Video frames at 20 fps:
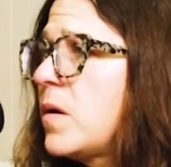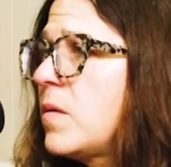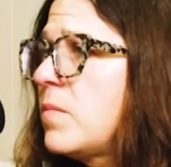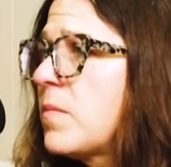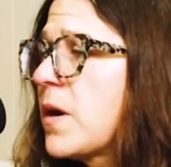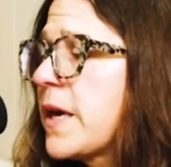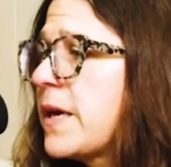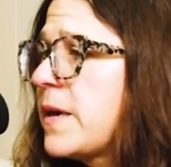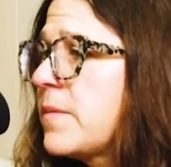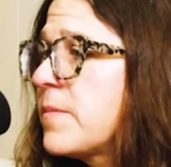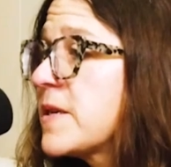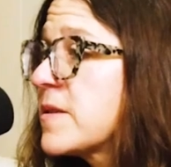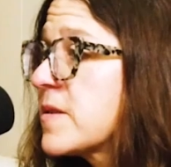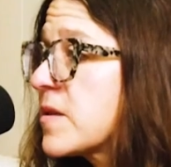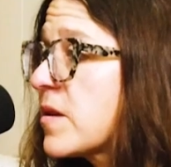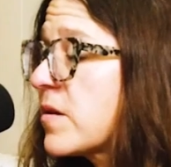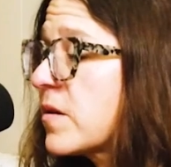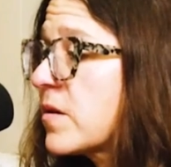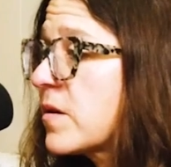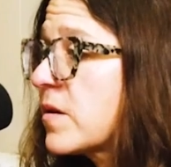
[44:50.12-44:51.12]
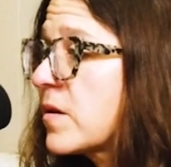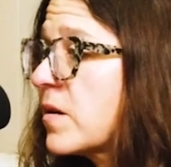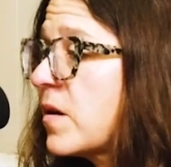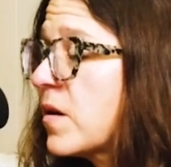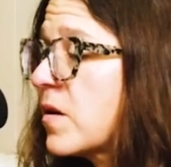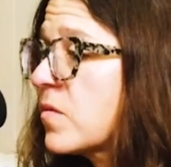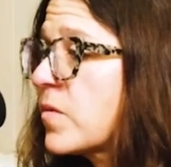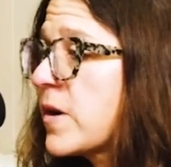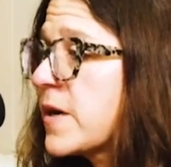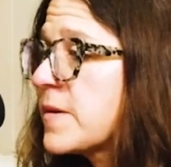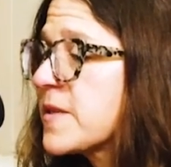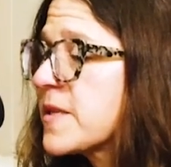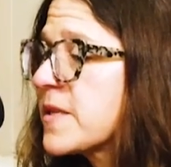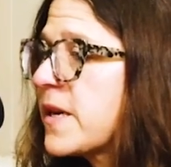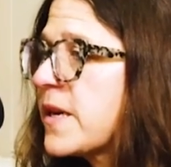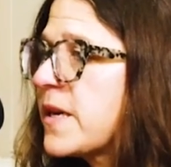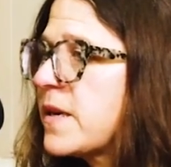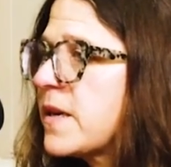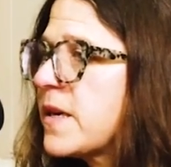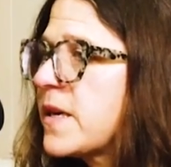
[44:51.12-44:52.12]
Well, my email's on our
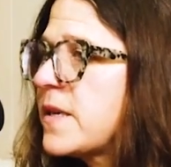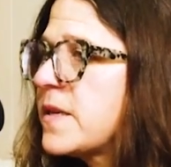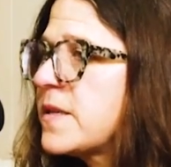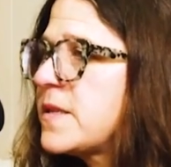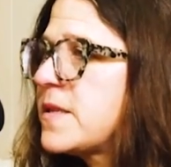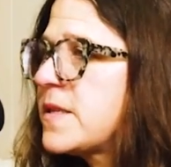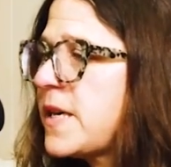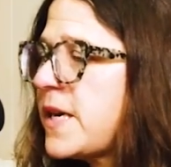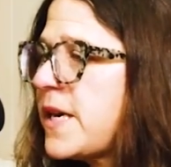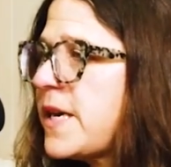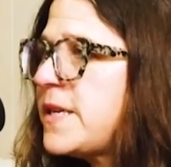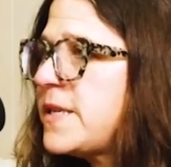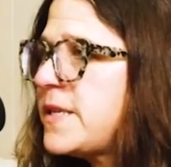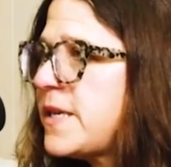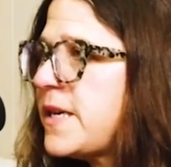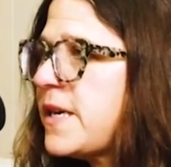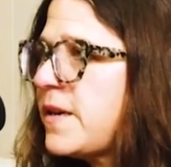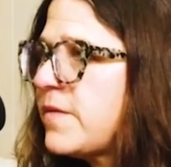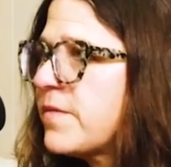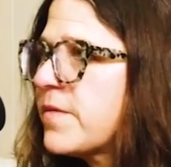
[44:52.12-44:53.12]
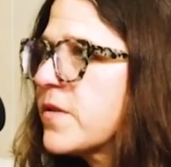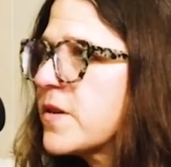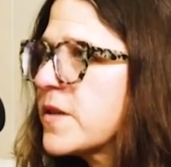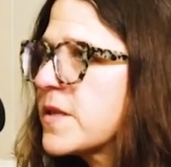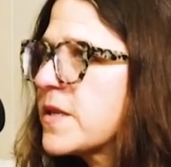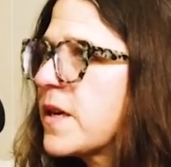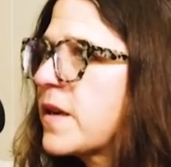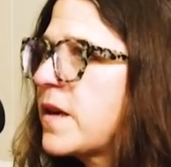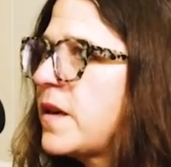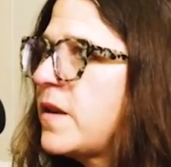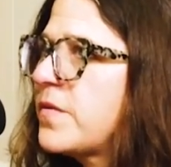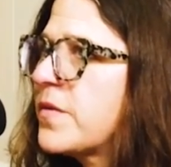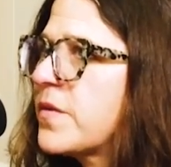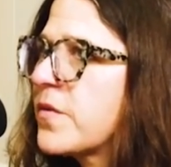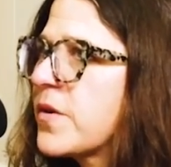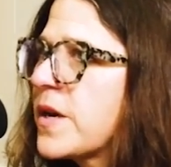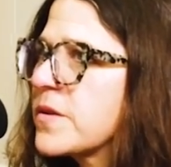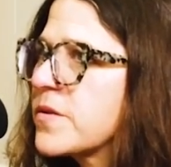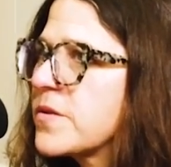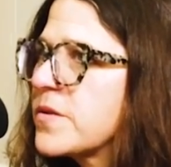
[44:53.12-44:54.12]
website. It is ed for executive
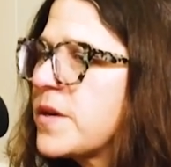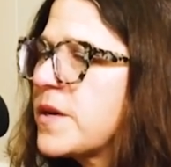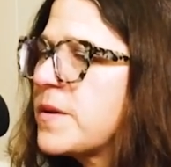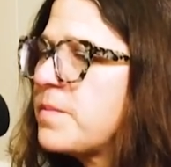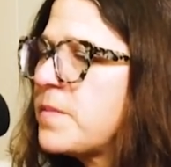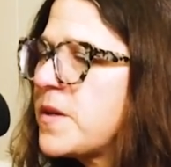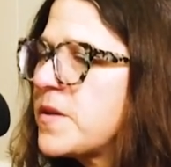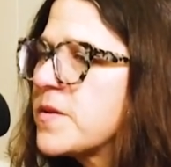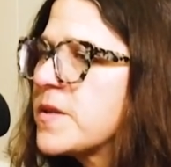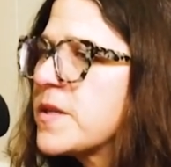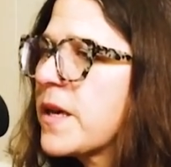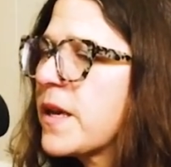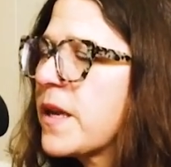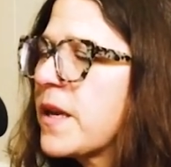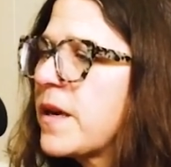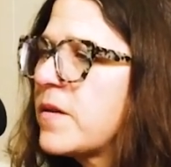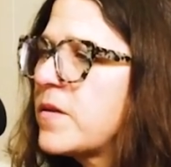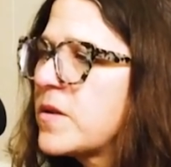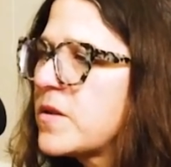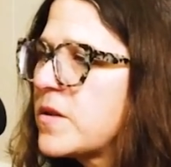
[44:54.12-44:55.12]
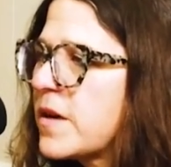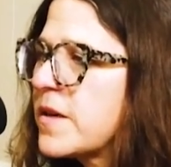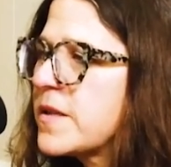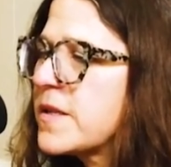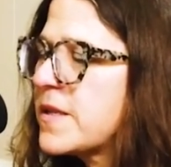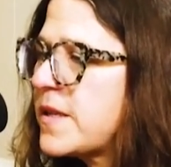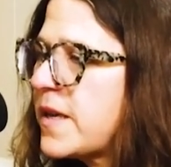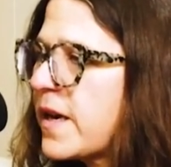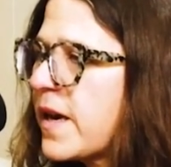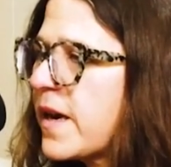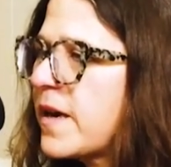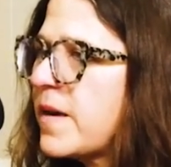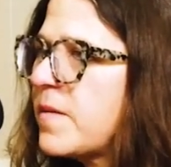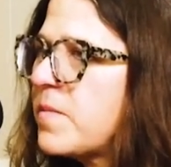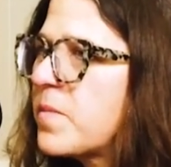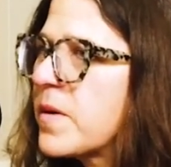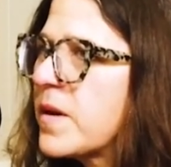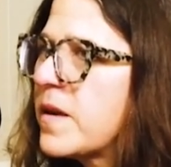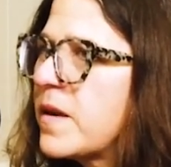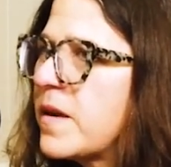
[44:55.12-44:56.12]
director at
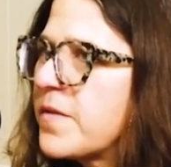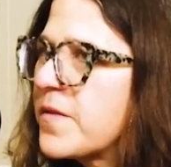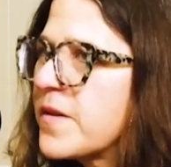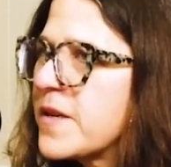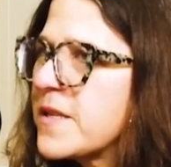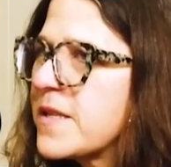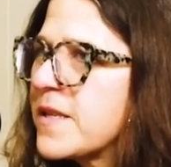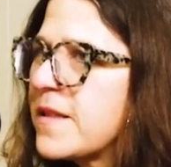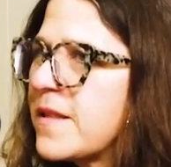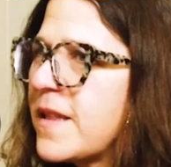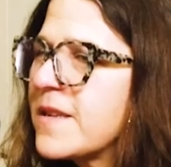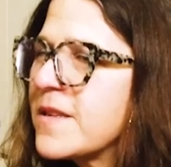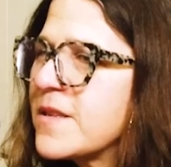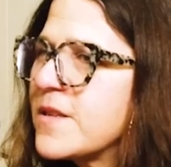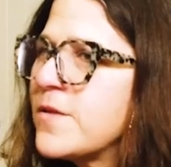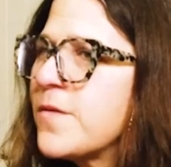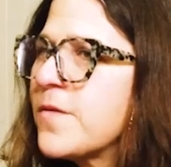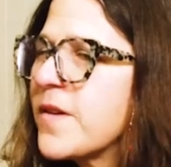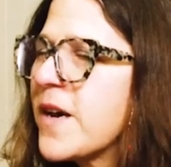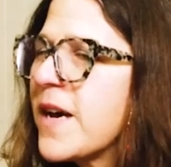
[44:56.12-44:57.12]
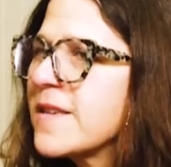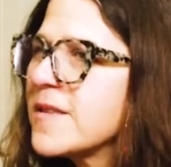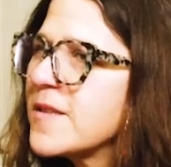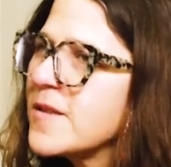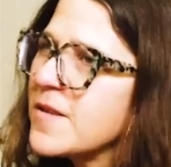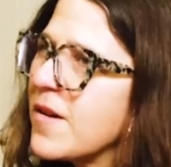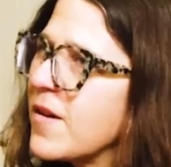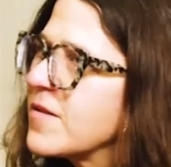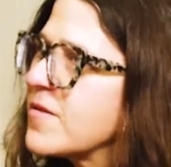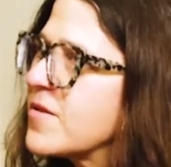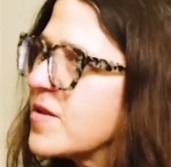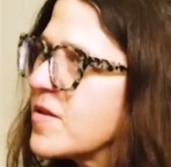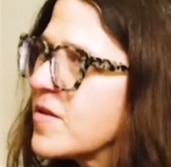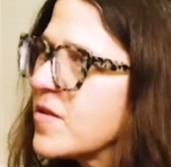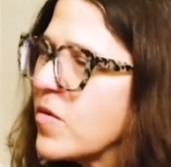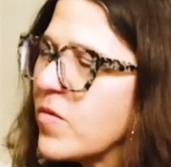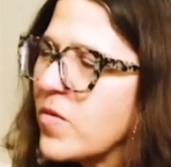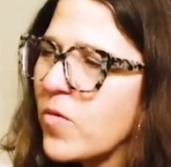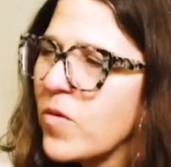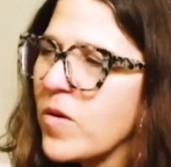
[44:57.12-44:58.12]
musicnl.ca. But if I said that too fast, I'll
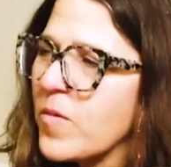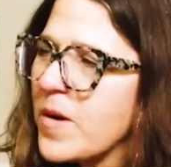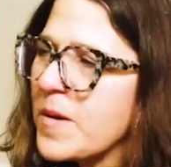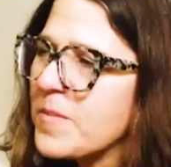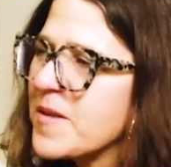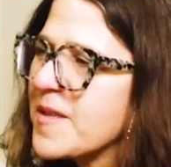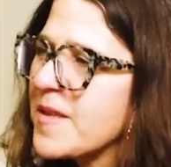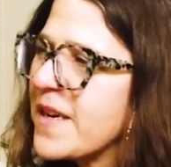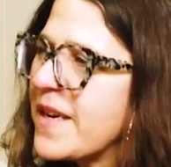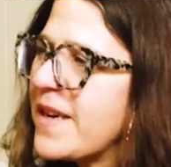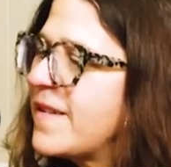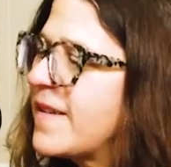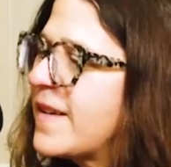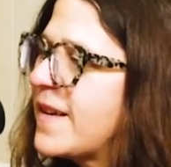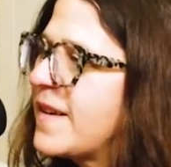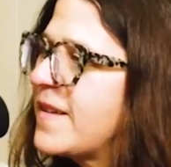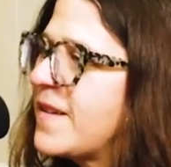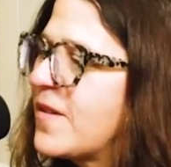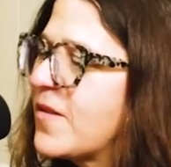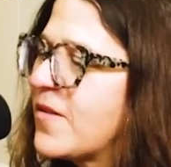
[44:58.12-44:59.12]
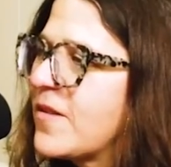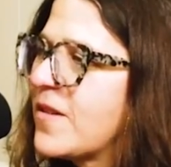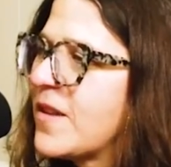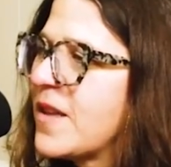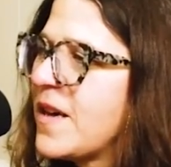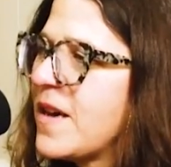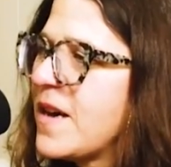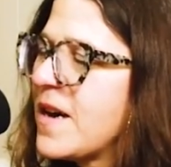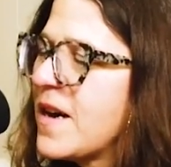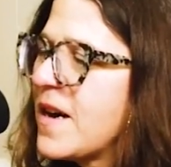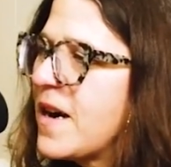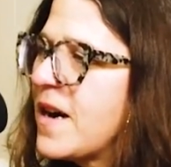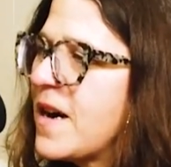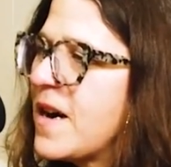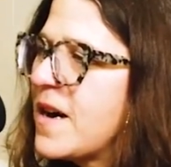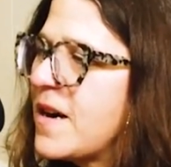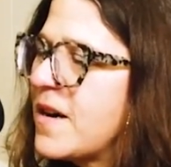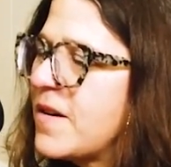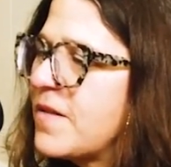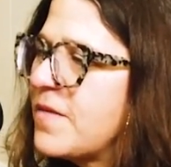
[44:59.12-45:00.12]
just go to our website and you'll
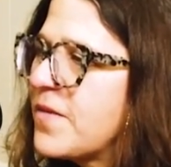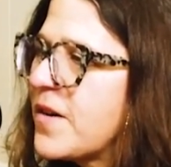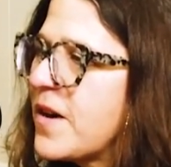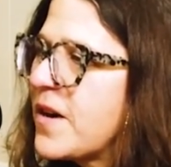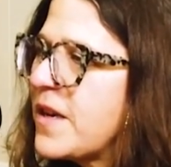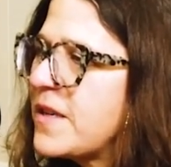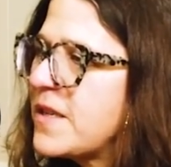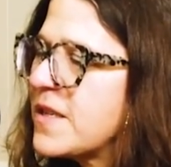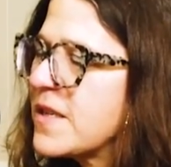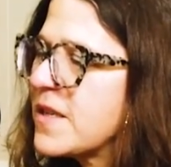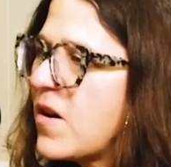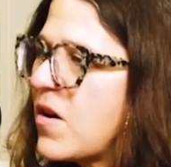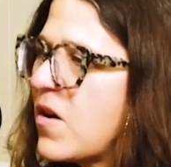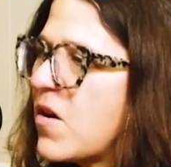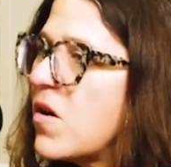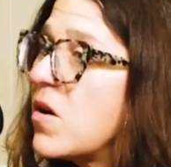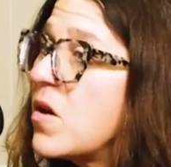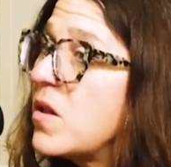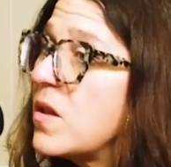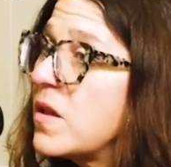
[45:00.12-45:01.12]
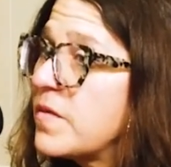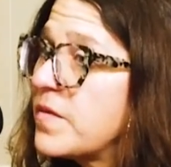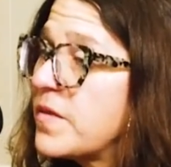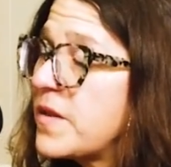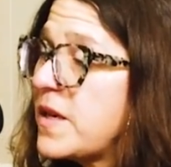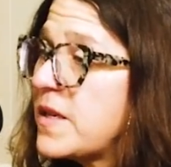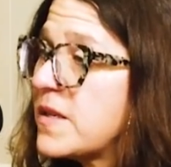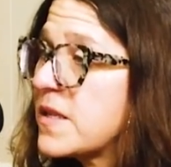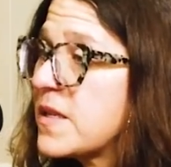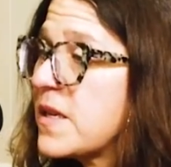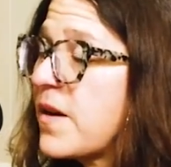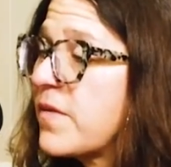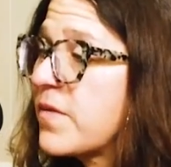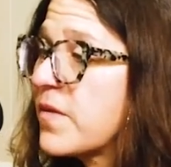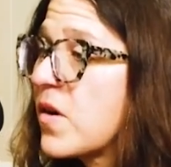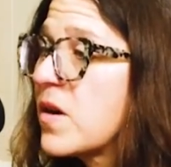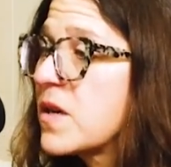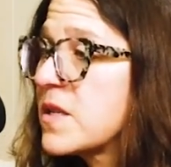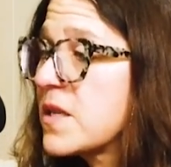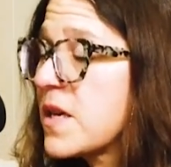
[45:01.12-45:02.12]
find all of the
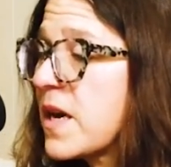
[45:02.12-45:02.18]
staff